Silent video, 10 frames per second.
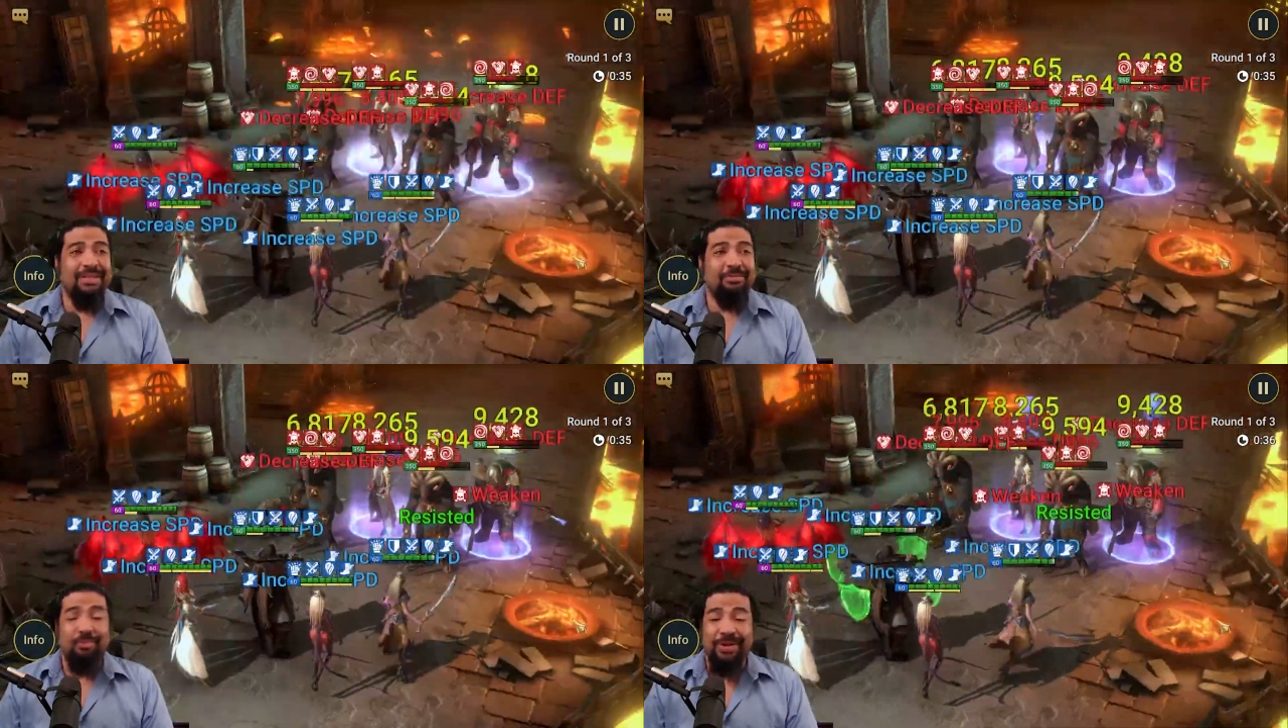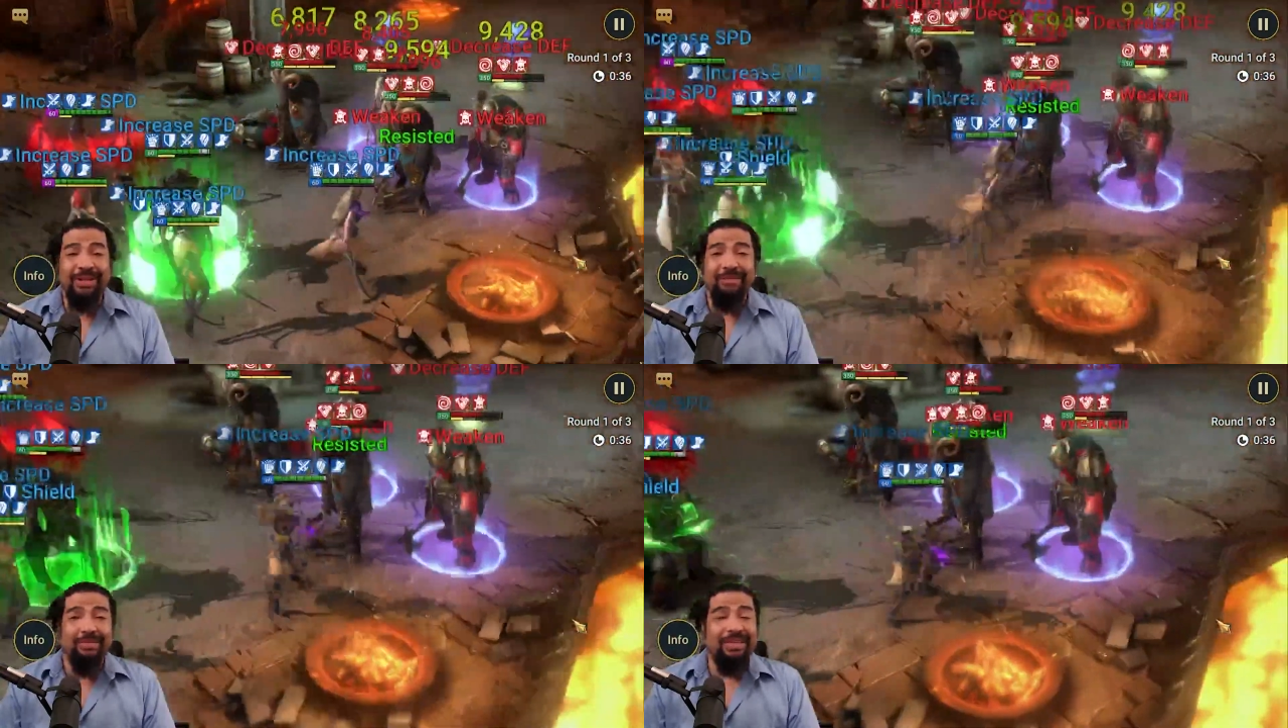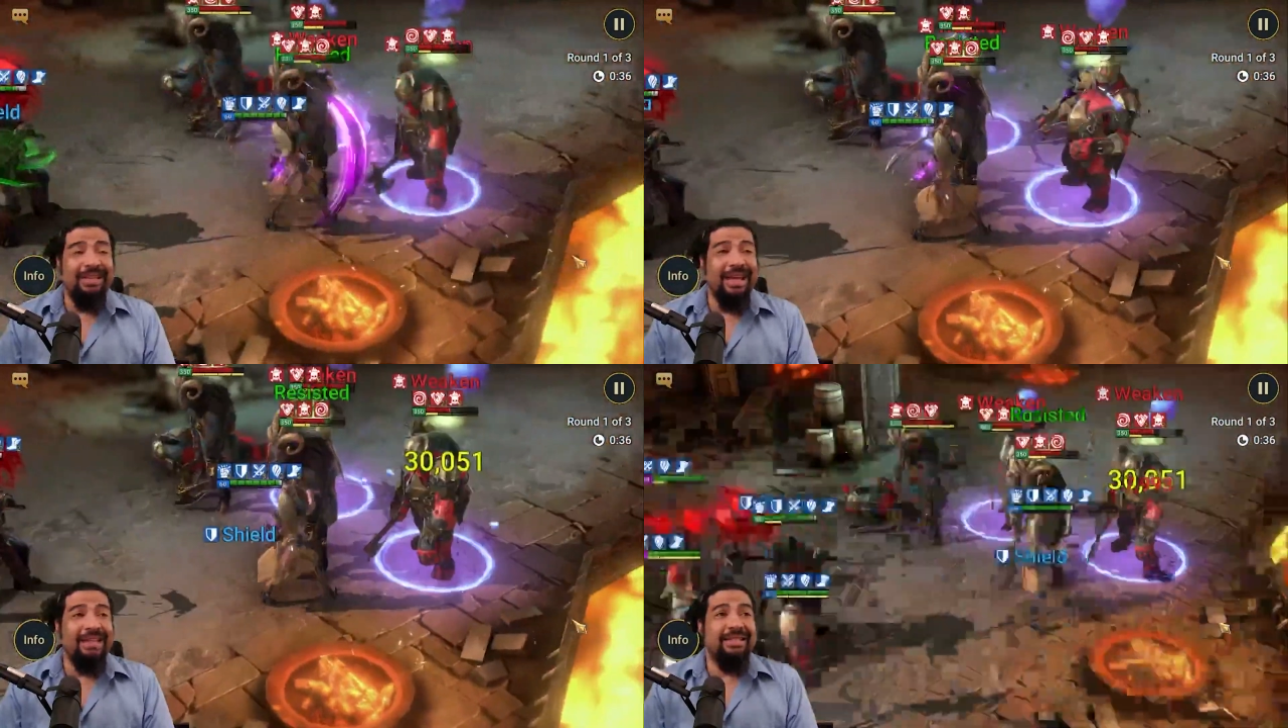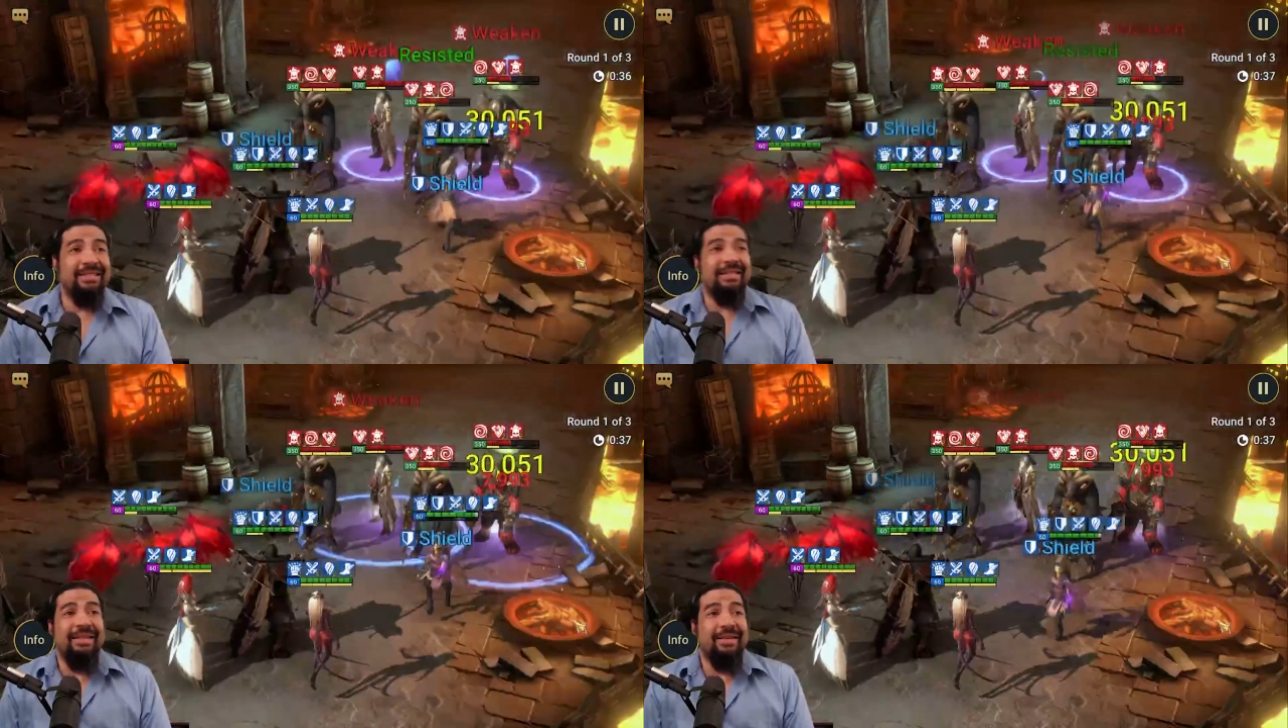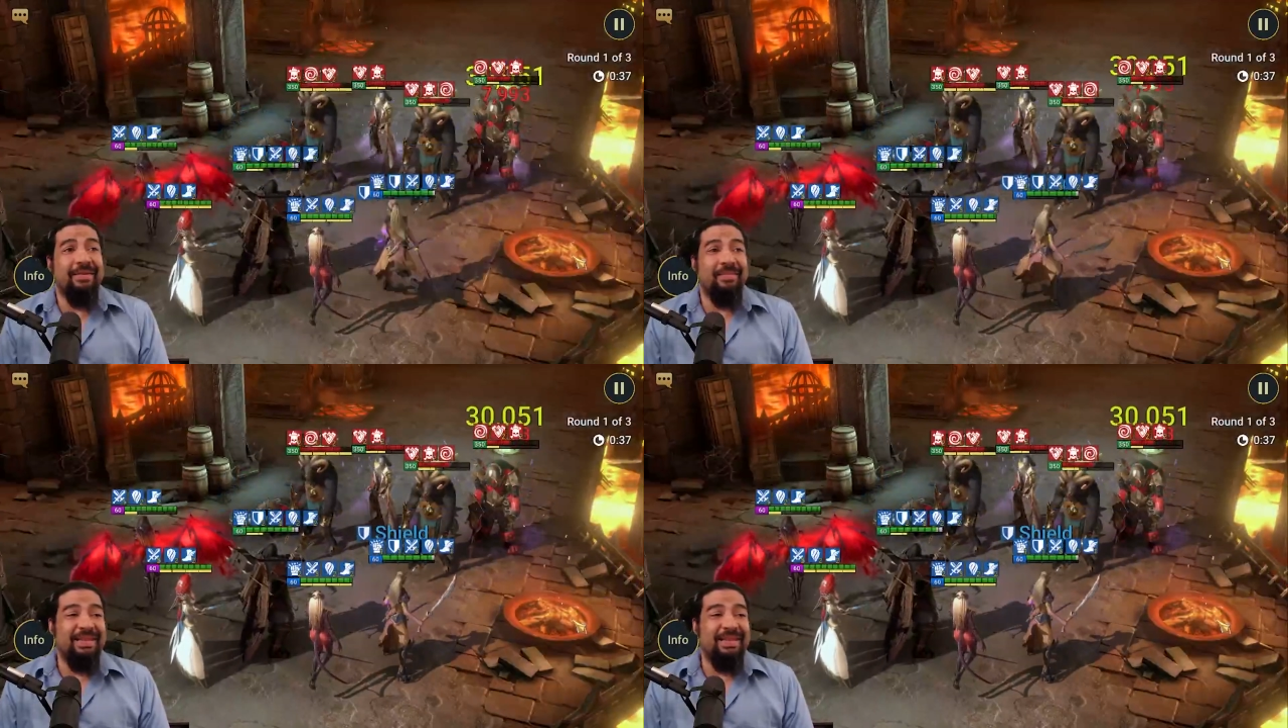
is really, really nice. The